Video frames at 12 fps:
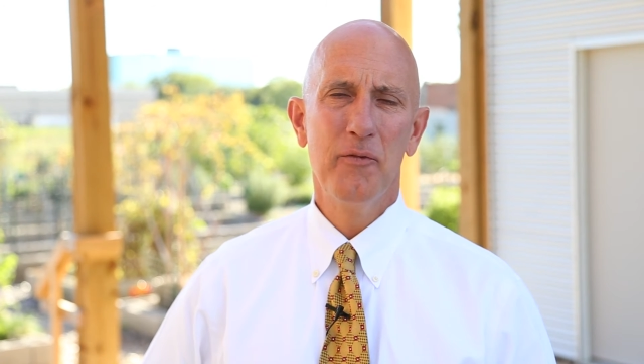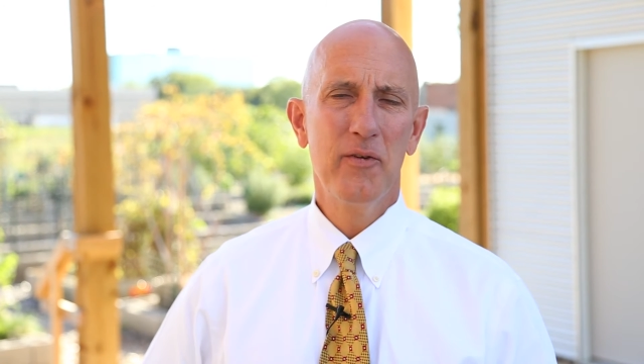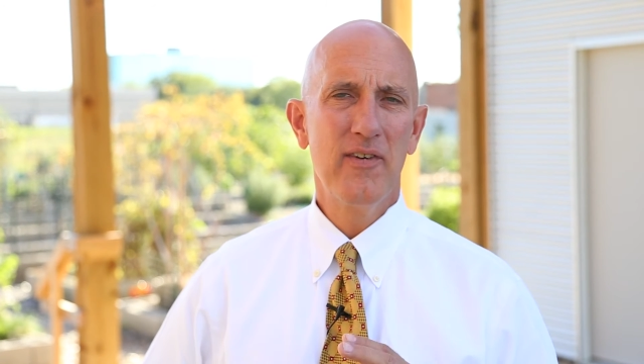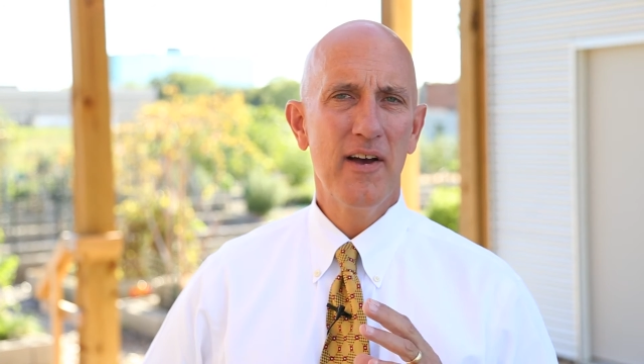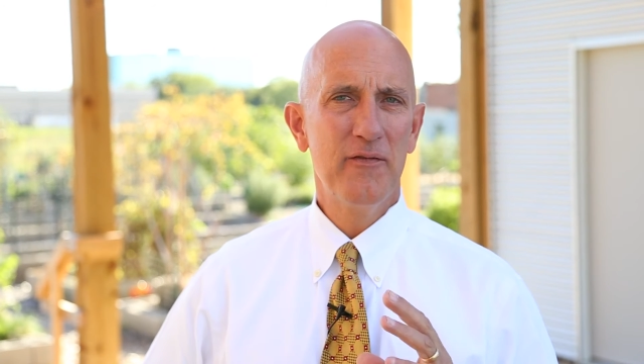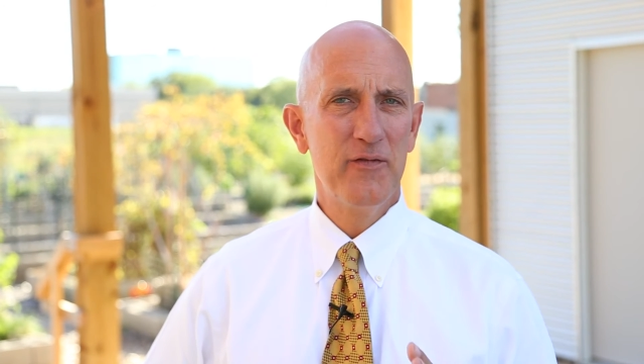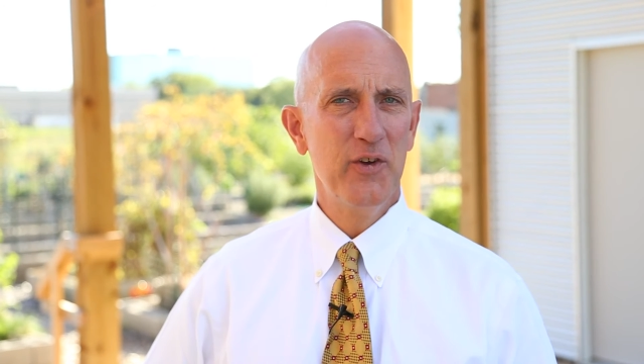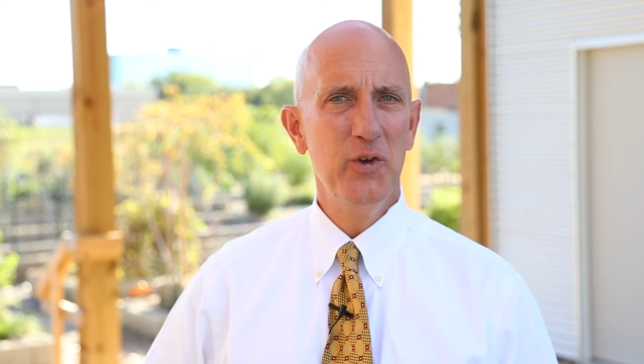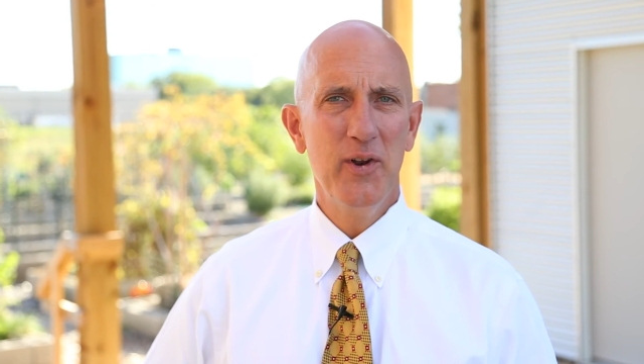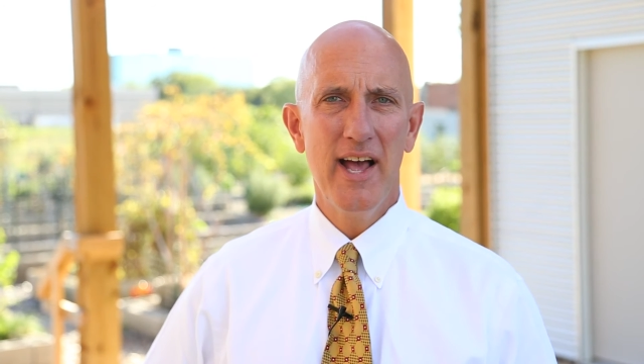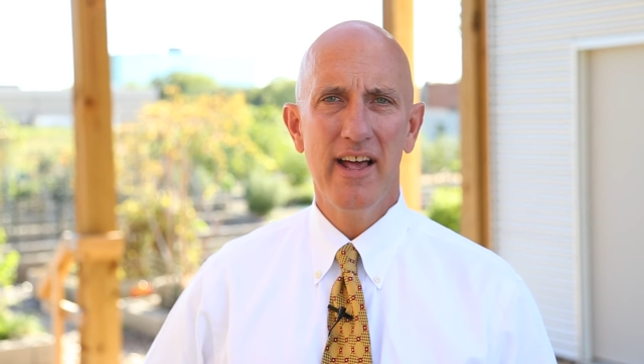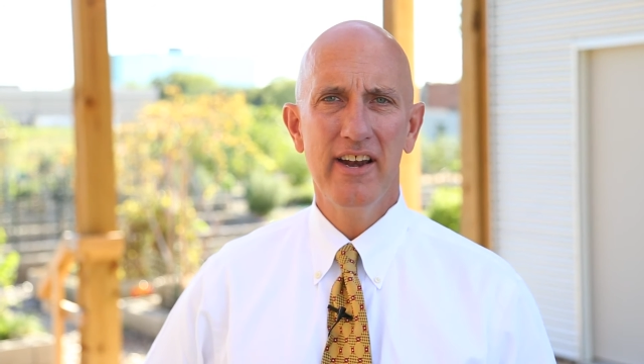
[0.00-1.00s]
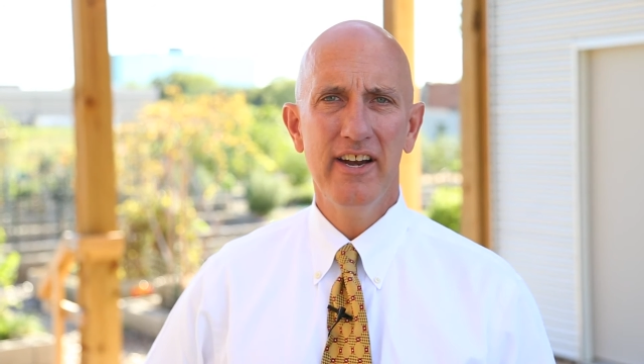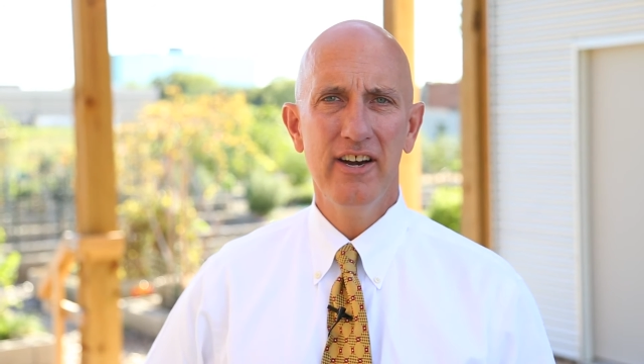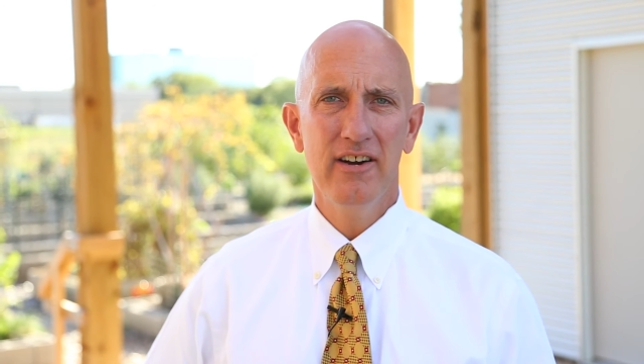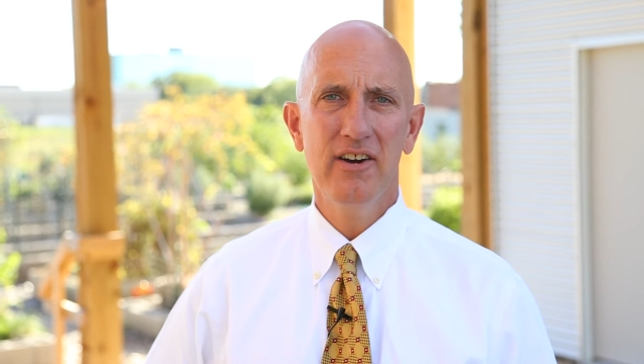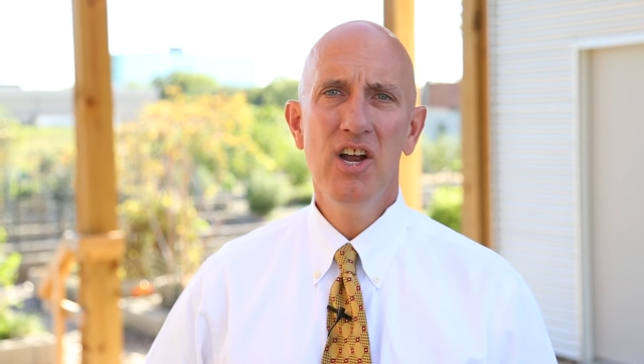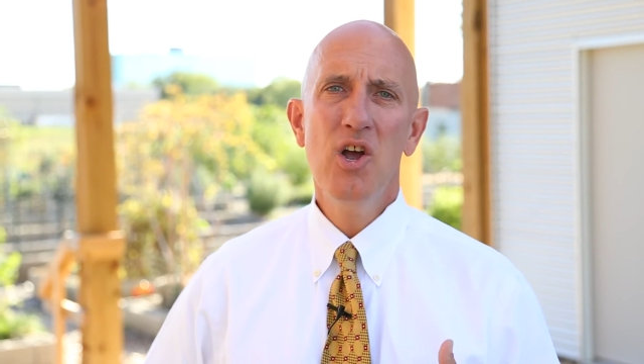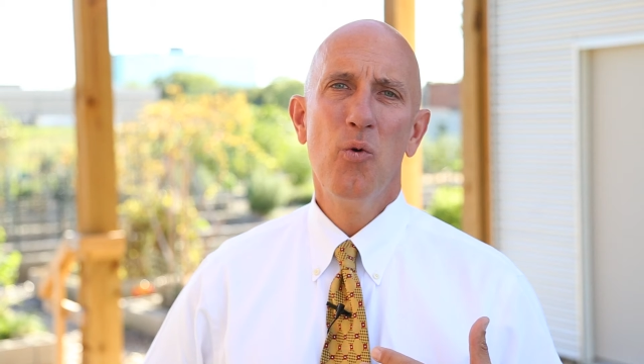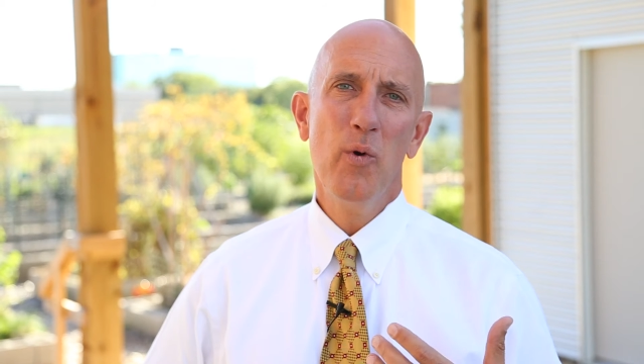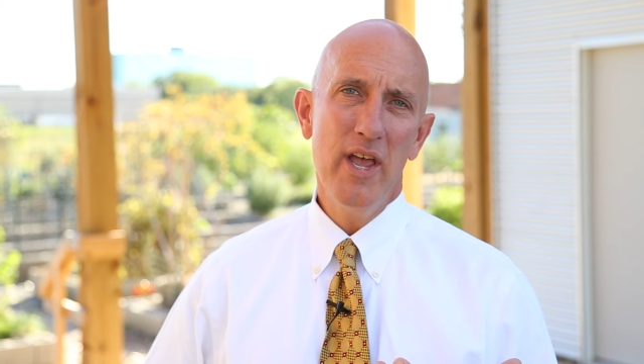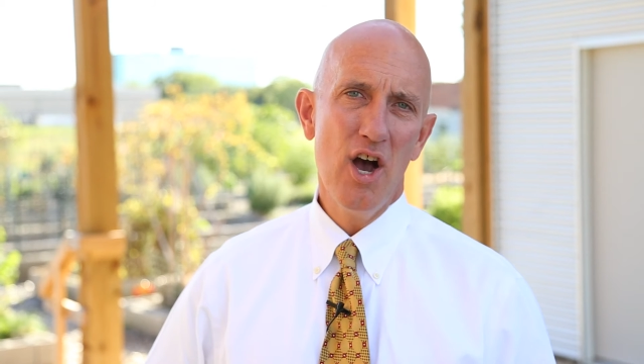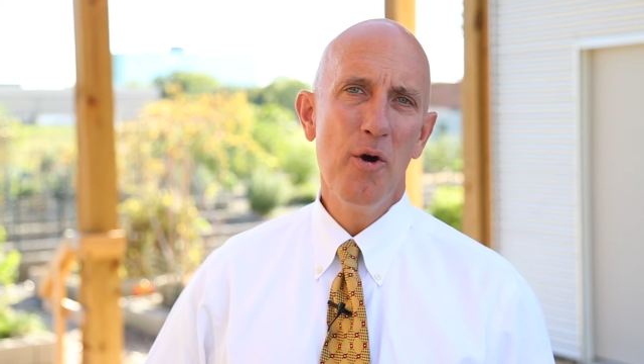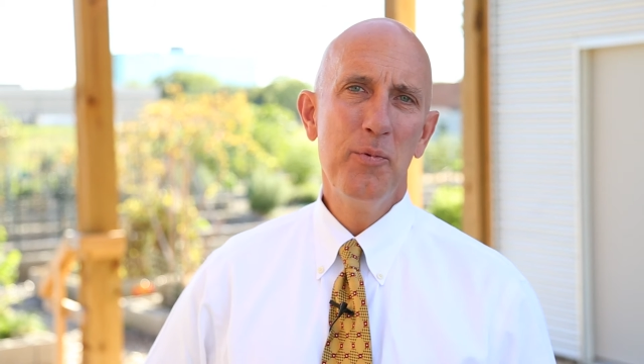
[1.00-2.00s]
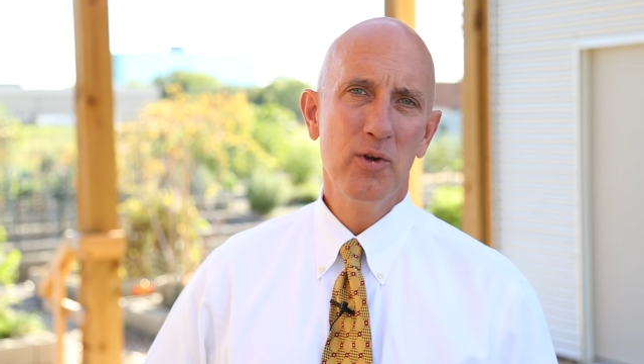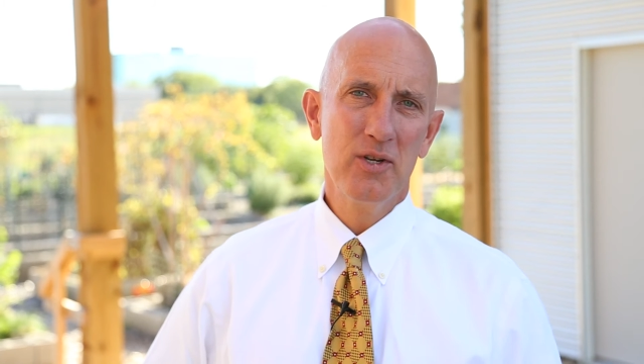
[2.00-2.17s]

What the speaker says: we've got food out here. We hope